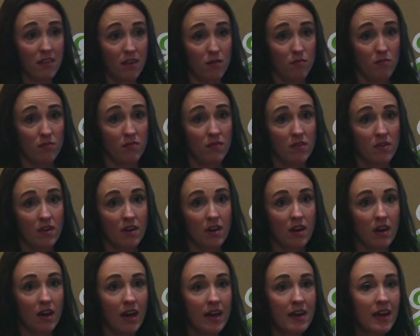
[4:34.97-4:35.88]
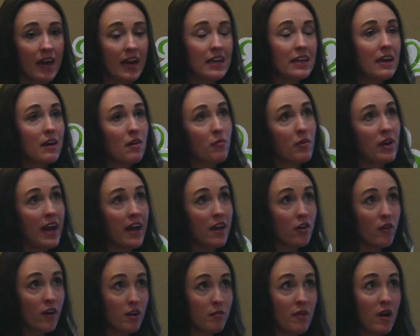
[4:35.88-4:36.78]
them. When I
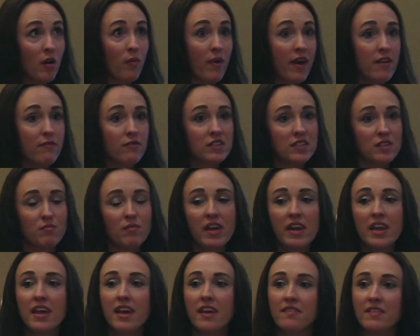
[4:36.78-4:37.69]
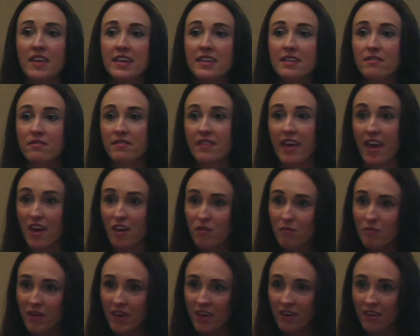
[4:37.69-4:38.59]
go out of my way for somebody and they
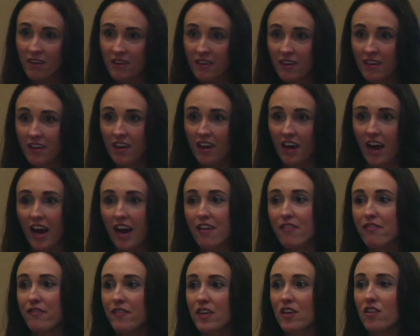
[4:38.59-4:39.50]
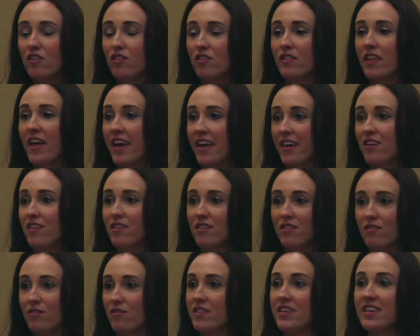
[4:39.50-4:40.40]
thank me, I feel like,
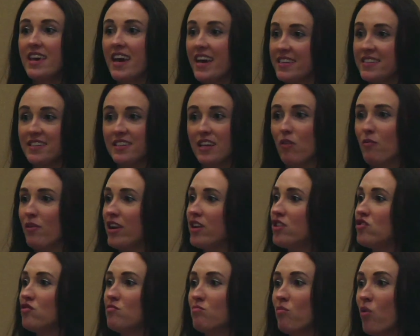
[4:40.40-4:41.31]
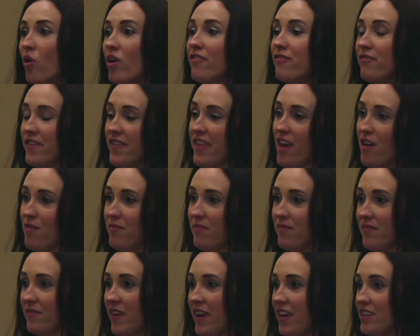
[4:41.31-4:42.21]
yes, I want to do more for
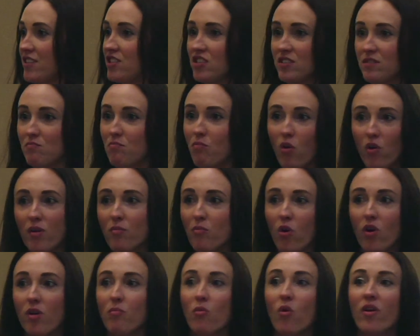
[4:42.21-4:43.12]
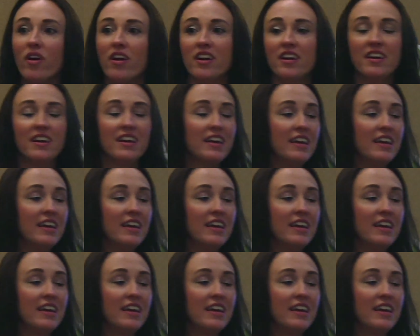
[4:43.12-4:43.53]
them, like just more, more, more.